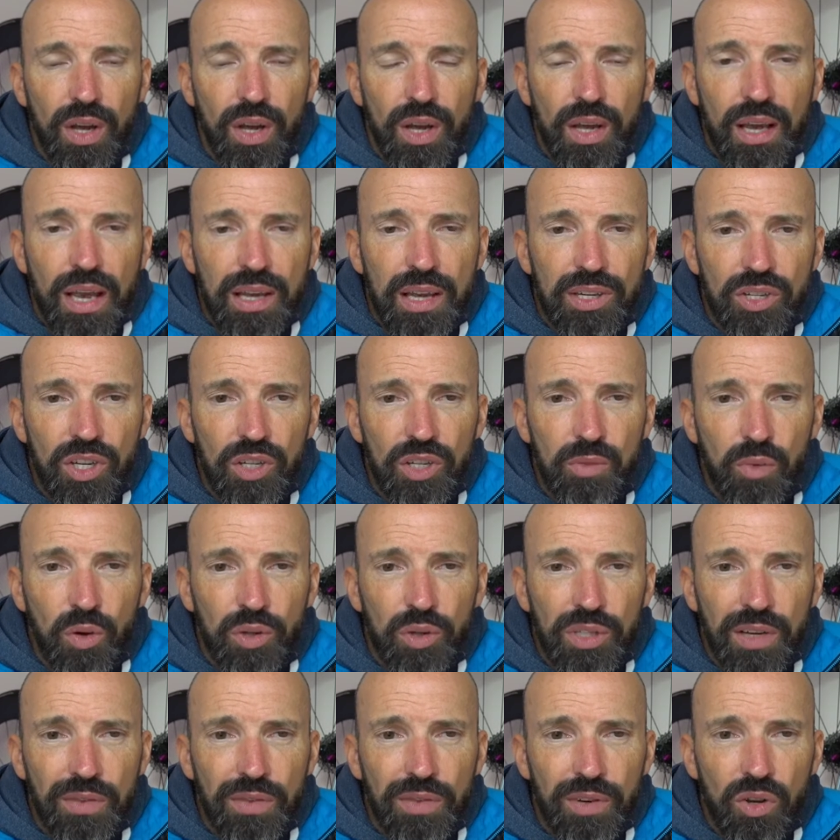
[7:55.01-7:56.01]
It's just more
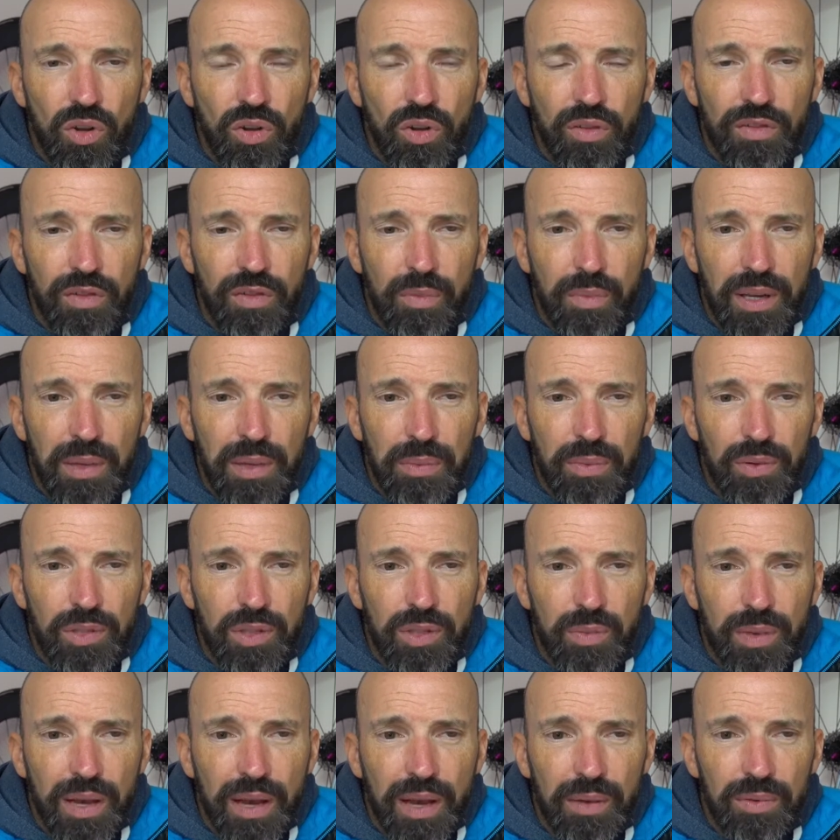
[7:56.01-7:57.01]
difficult for people to
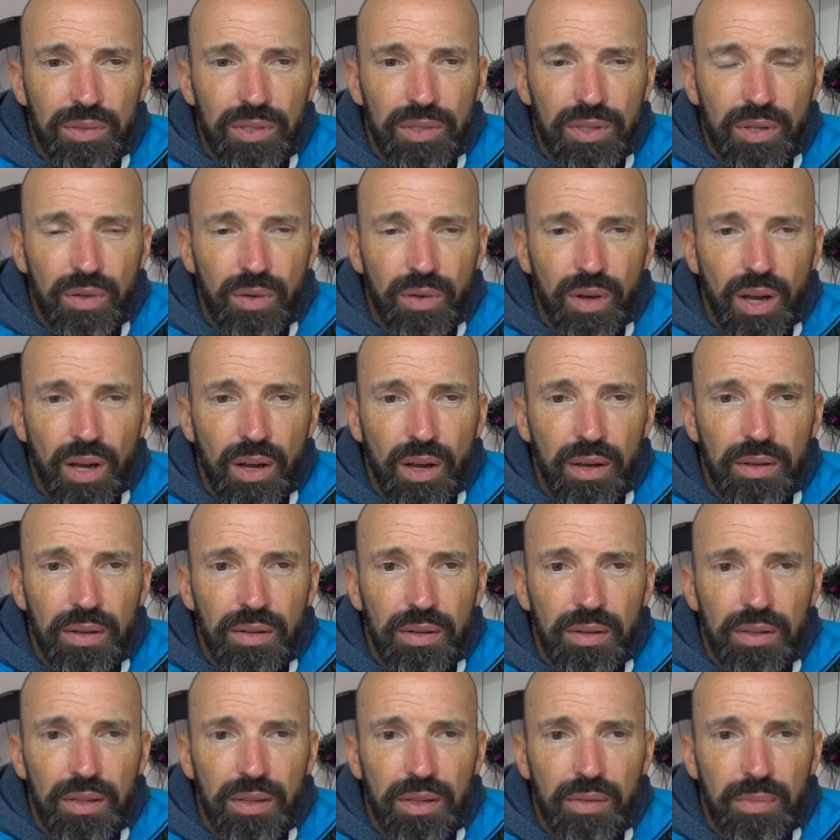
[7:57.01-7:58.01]
be able to
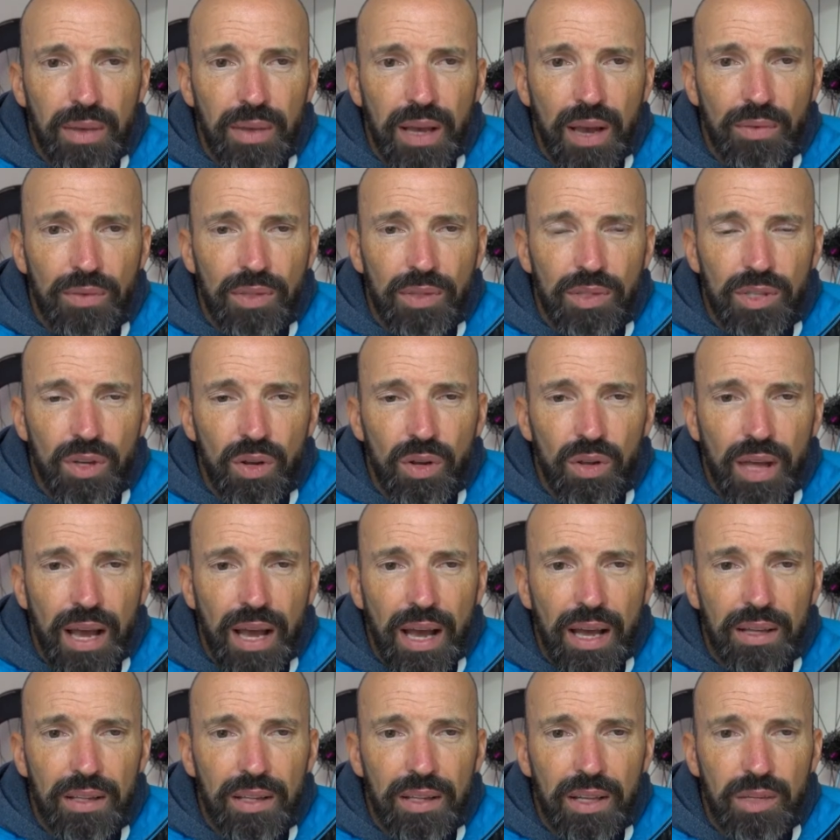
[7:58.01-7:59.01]
be able to do
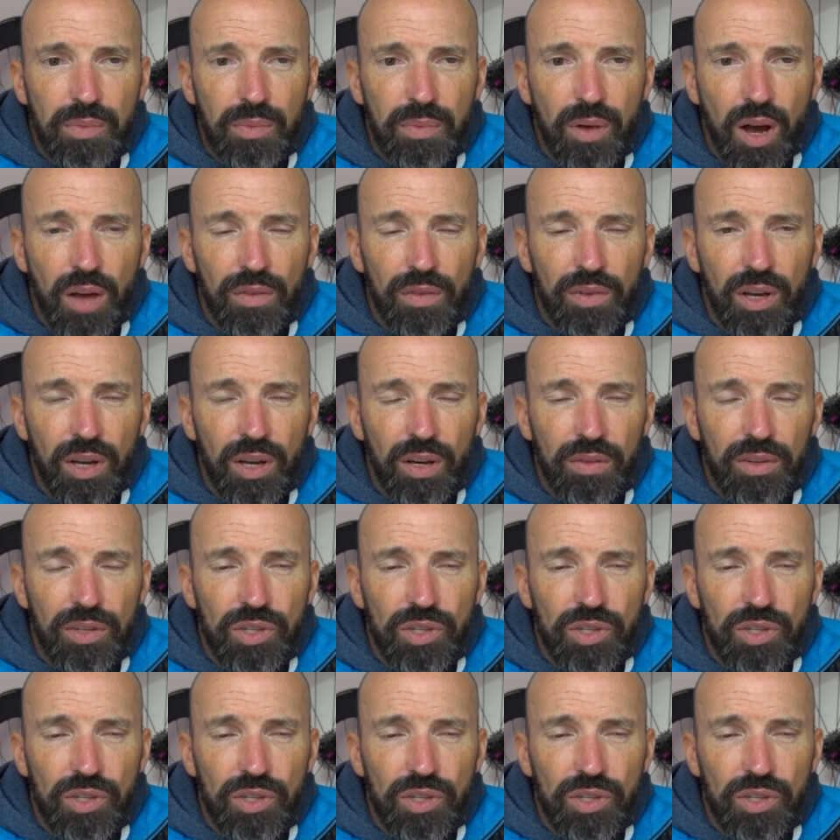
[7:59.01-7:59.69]
that as part of a kind of a